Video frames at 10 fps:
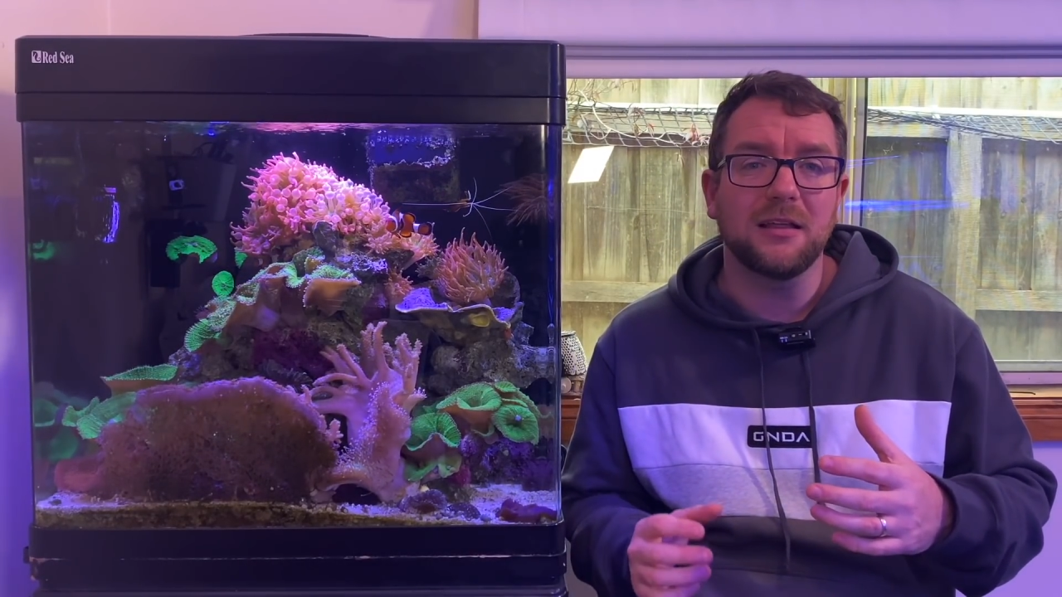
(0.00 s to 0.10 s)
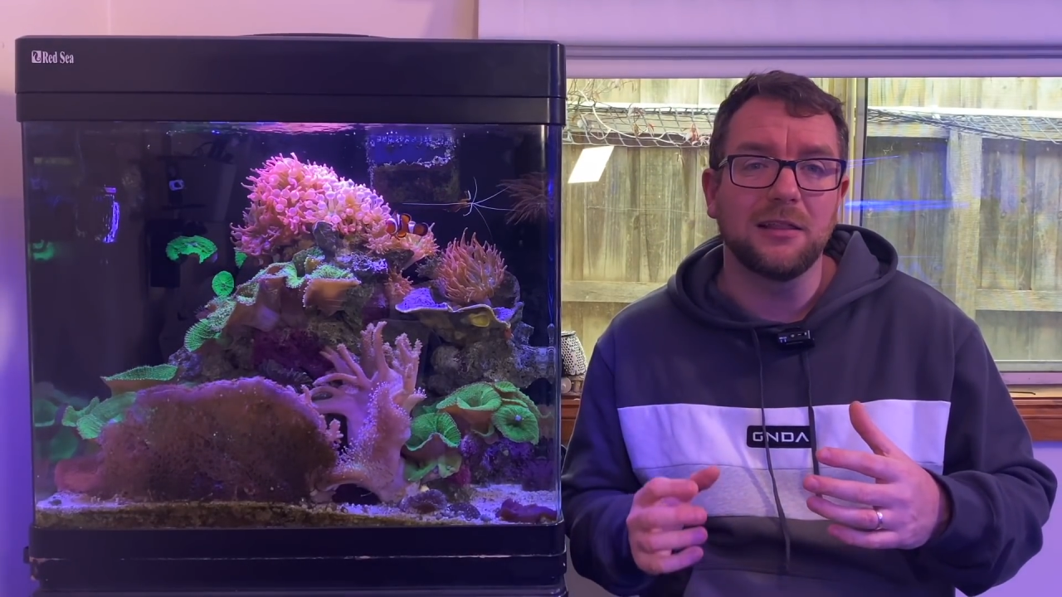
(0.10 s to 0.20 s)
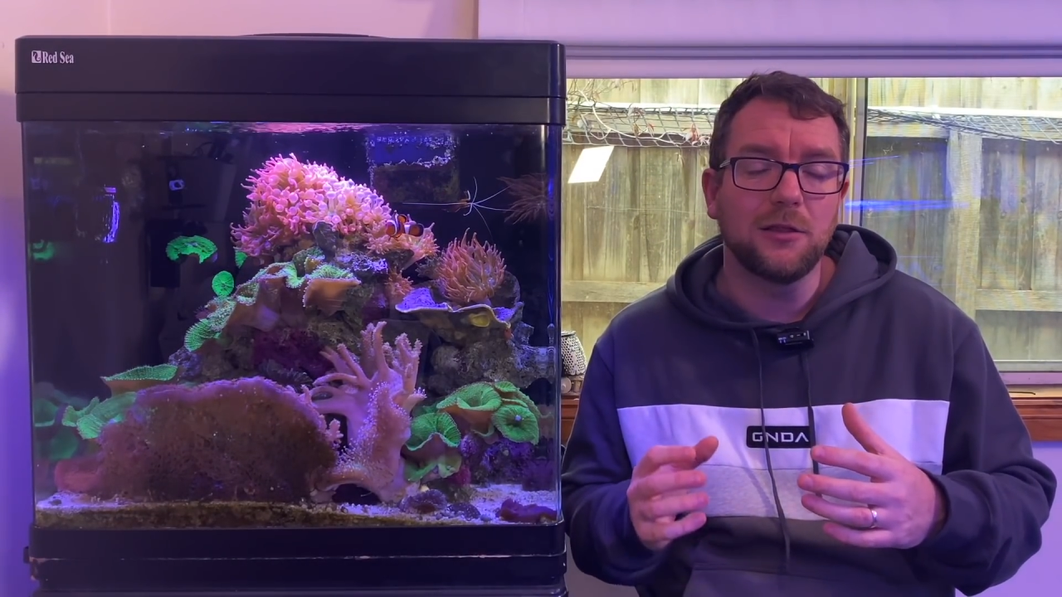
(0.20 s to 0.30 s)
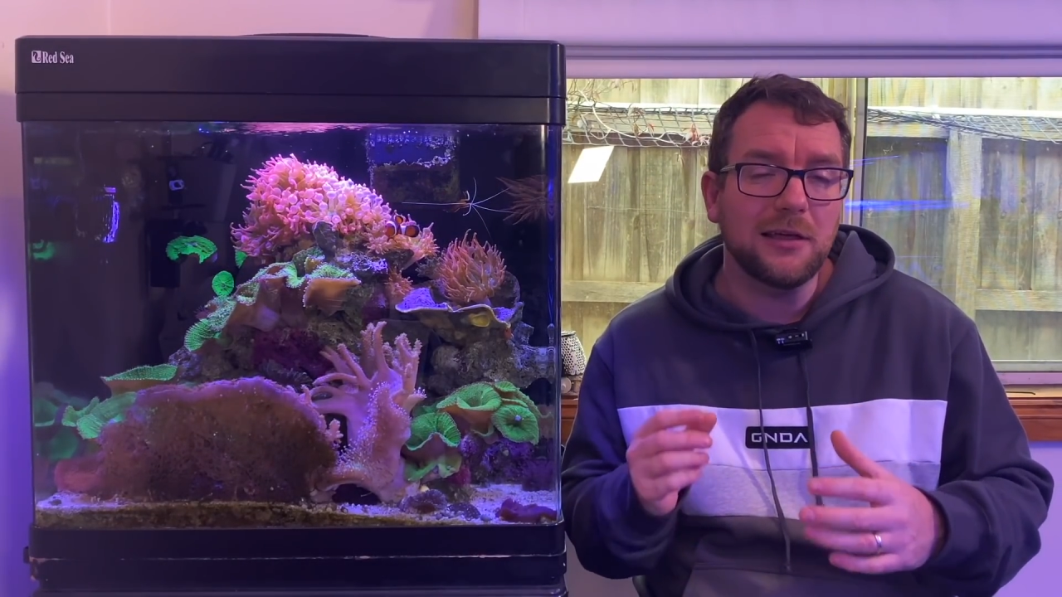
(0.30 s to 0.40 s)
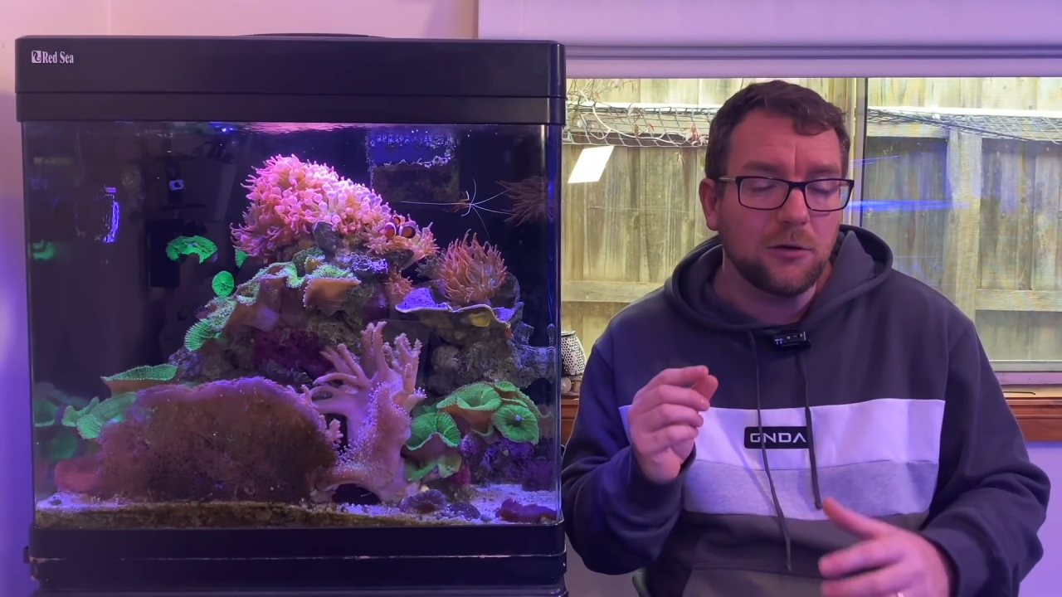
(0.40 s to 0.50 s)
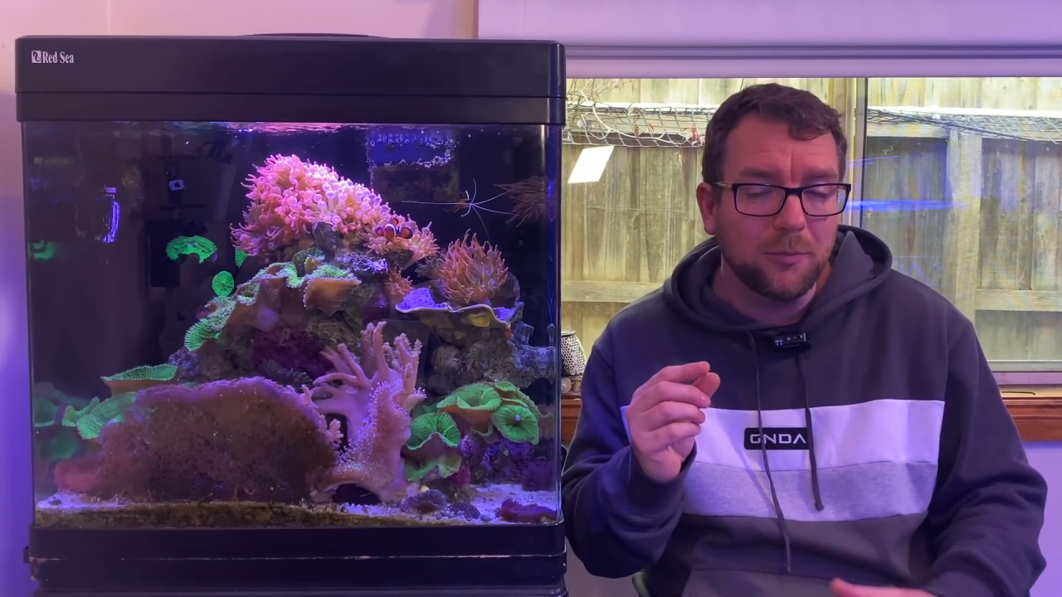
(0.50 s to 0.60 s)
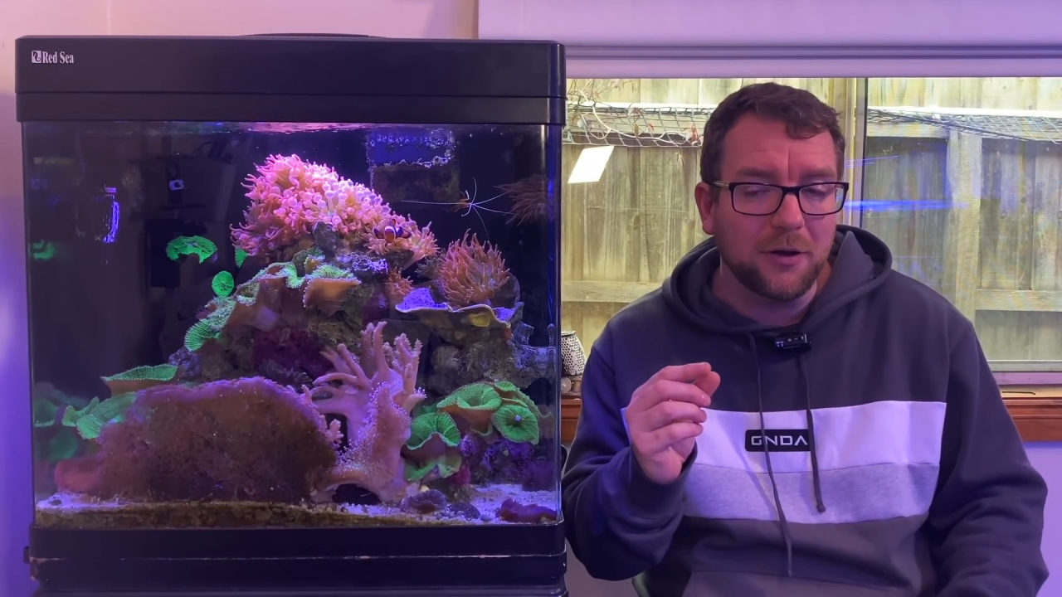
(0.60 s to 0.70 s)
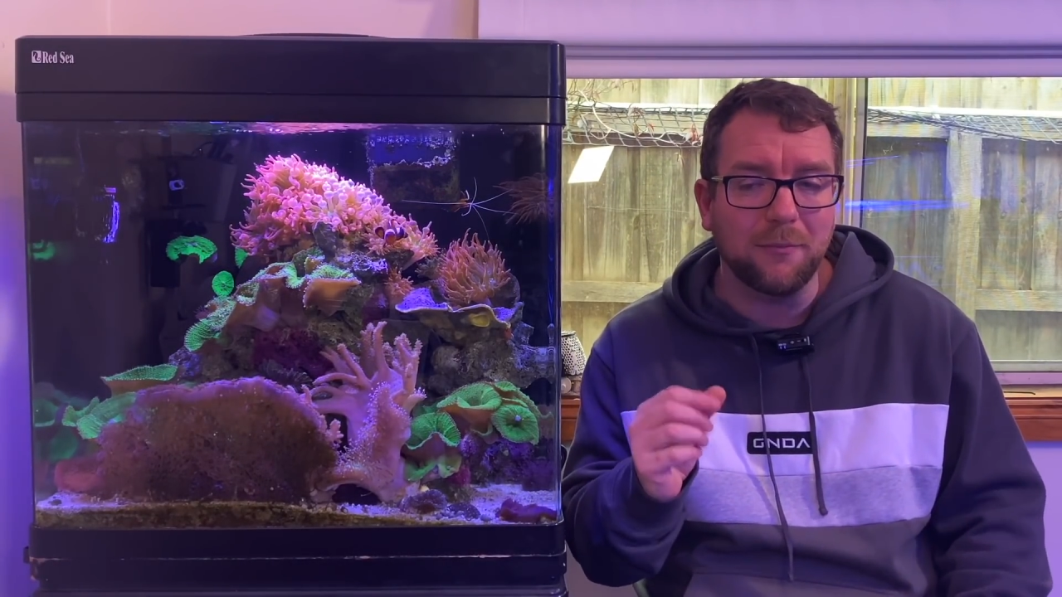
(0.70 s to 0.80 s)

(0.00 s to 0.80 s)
a little bit of